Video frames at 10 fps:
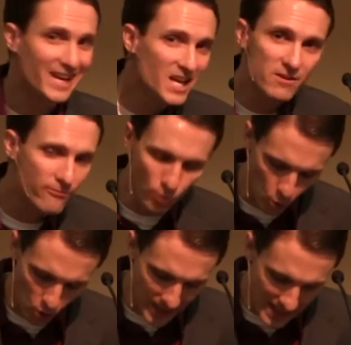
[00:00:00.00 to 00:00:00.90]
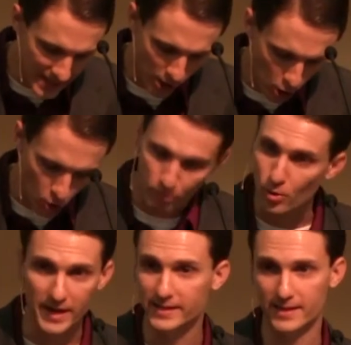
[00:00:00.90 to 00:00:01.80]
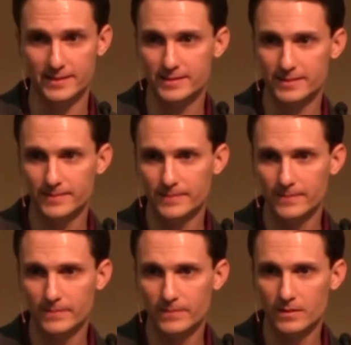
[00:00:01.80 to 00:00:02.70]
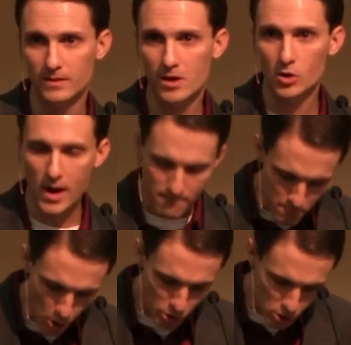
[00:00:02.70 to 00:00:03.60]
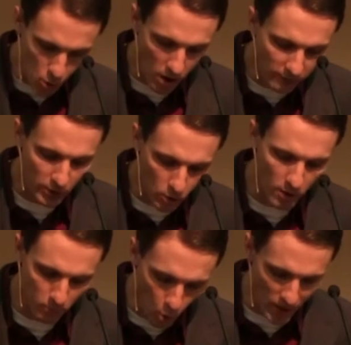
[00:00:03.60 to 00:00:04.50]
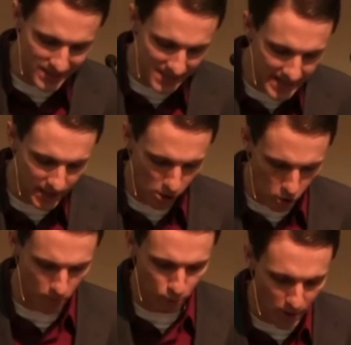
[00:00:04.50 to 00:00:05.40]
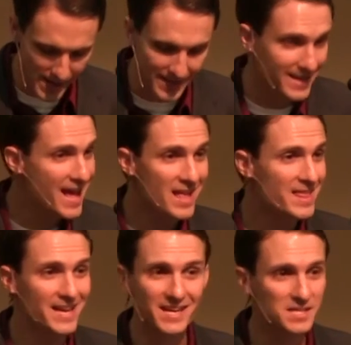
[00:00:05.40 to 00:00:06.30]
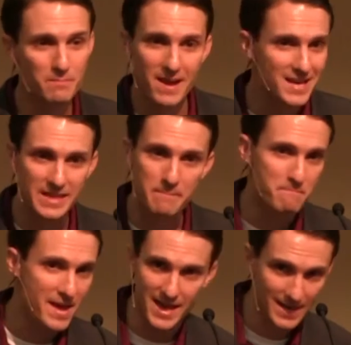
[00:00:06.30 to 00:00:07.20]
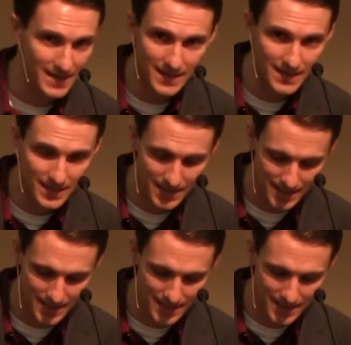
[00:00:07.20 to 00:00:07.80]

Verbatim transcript: Any fool can get a girl pregnant. Right? Most 12-year-old boys can get a girl pregnant. That doesn't make them men.